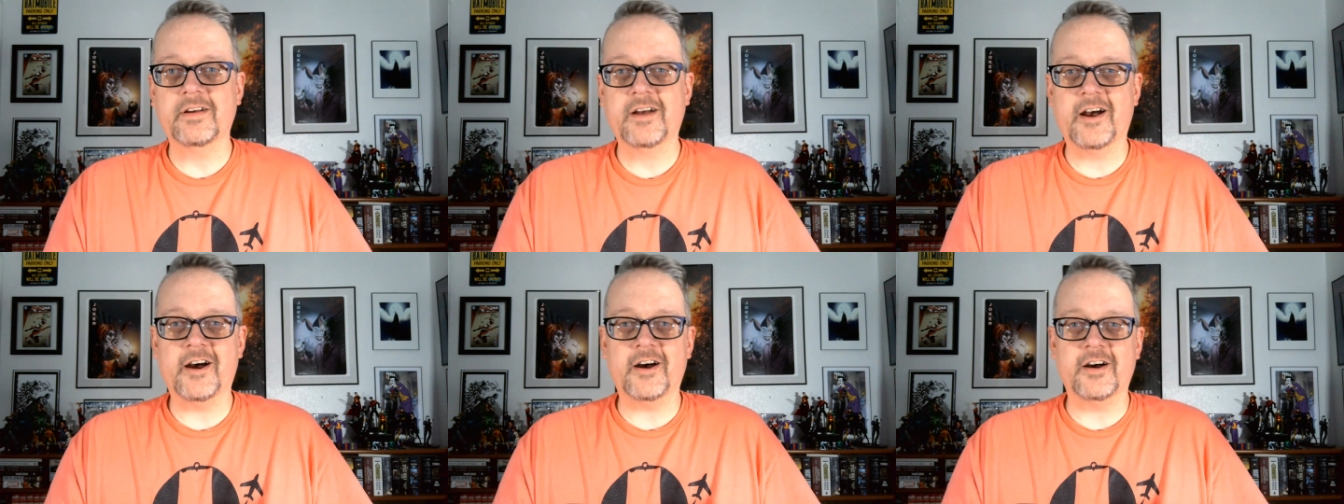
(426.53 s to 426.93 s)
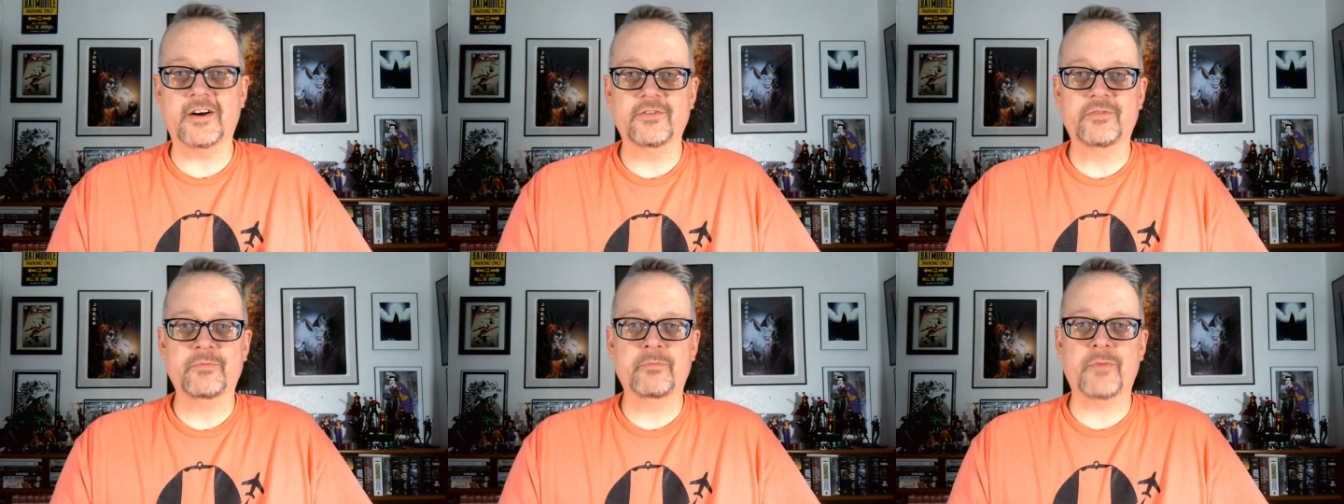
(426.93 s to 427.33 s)

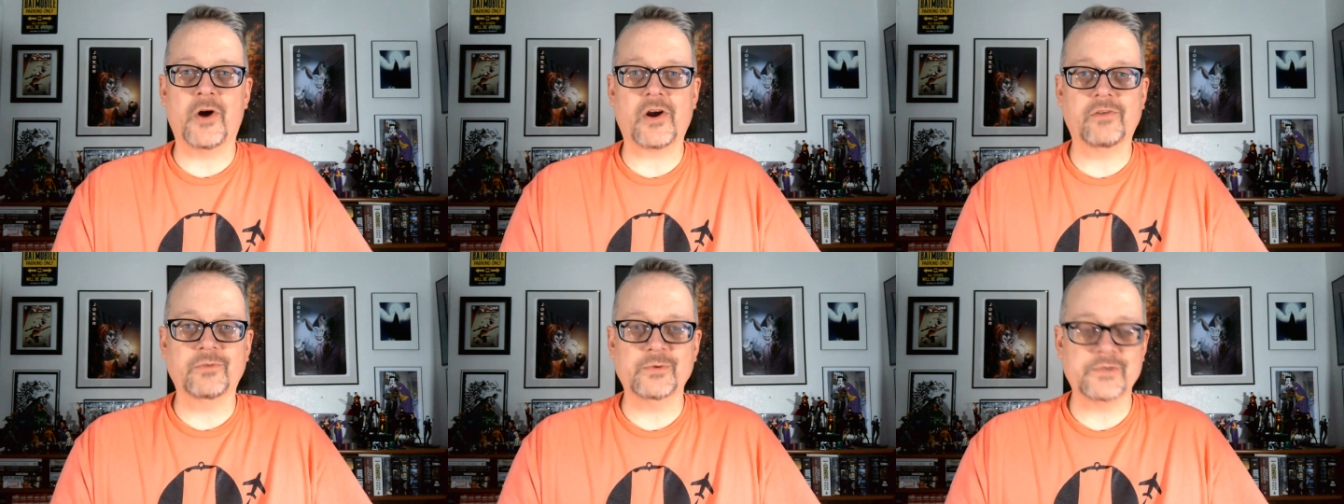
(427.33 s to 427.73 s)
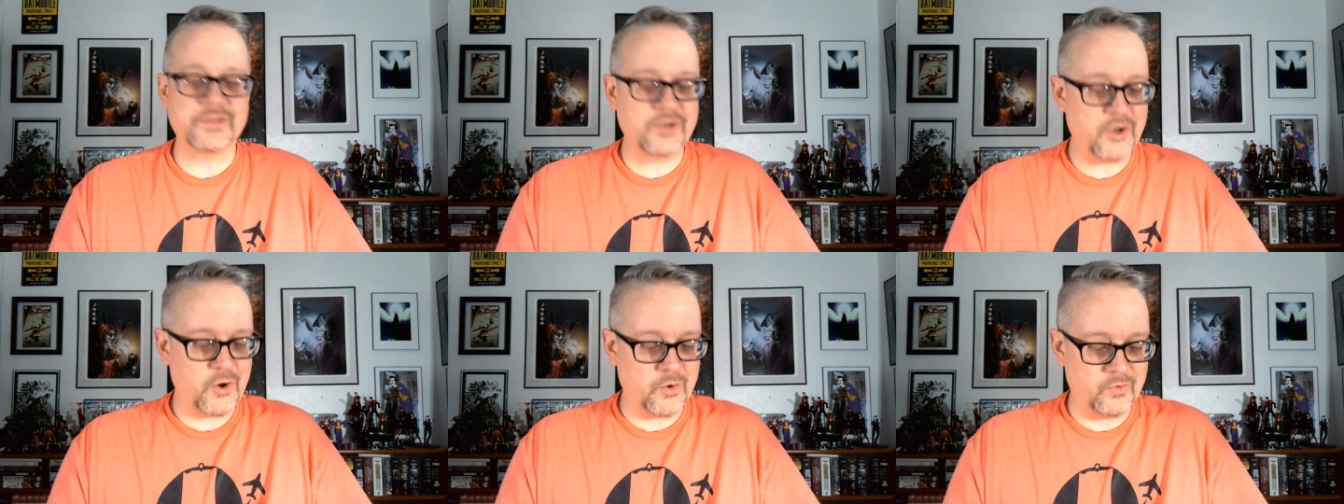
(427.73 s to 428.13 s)
of Marvel's
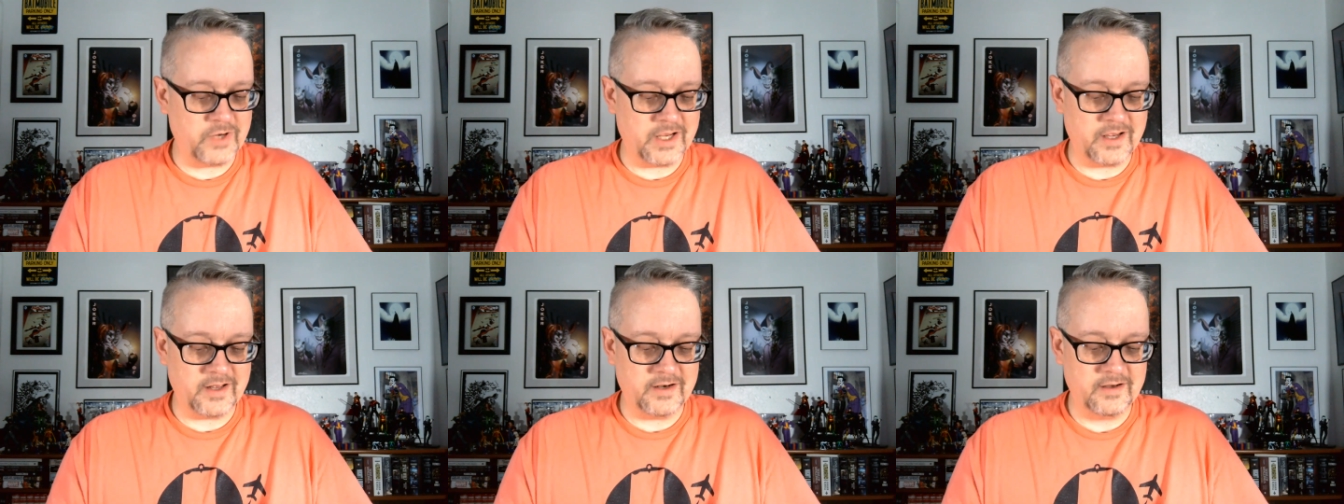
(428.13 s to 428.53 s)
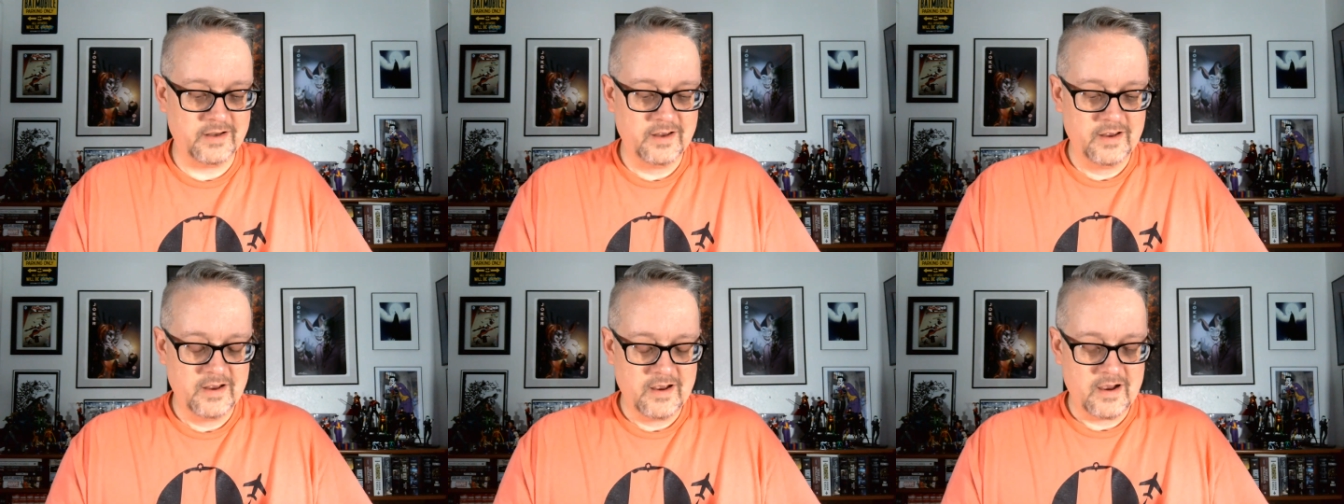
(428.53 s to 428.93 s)
Conan.
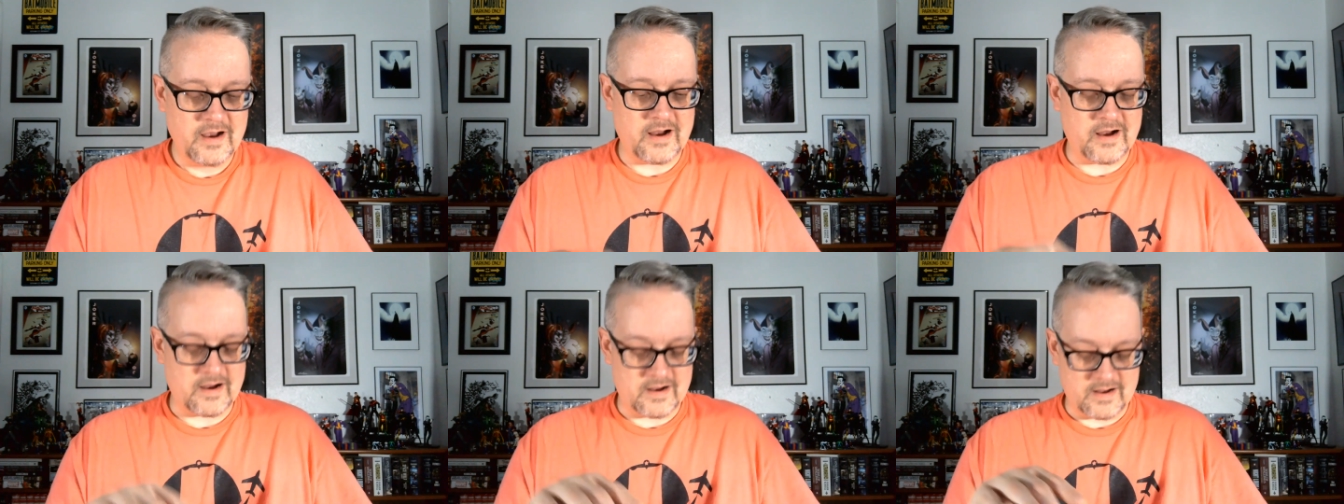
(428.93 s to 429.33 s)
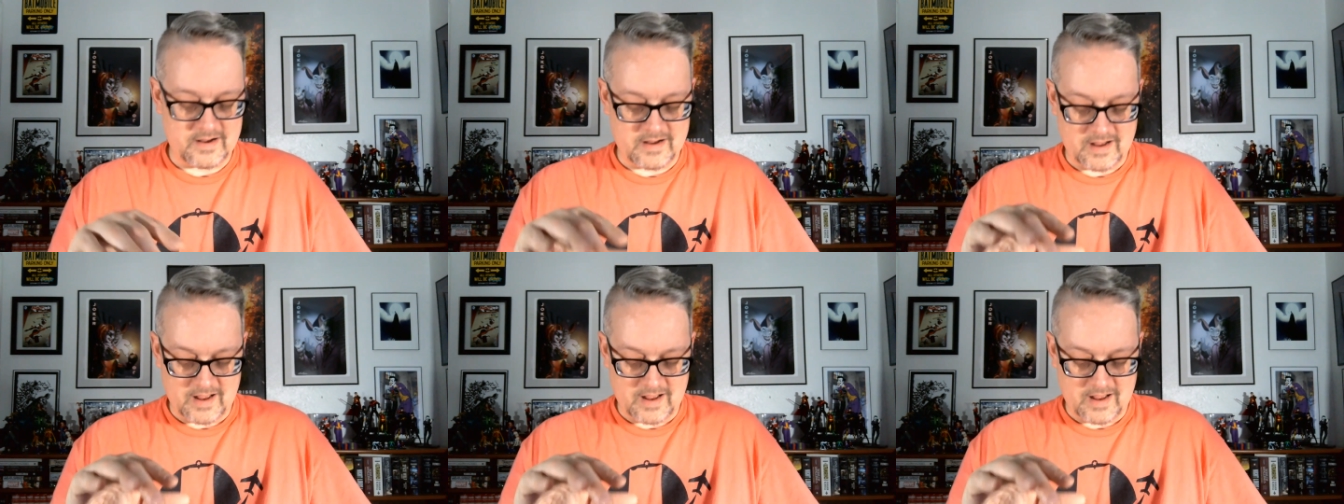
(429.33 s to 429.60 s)
Uh,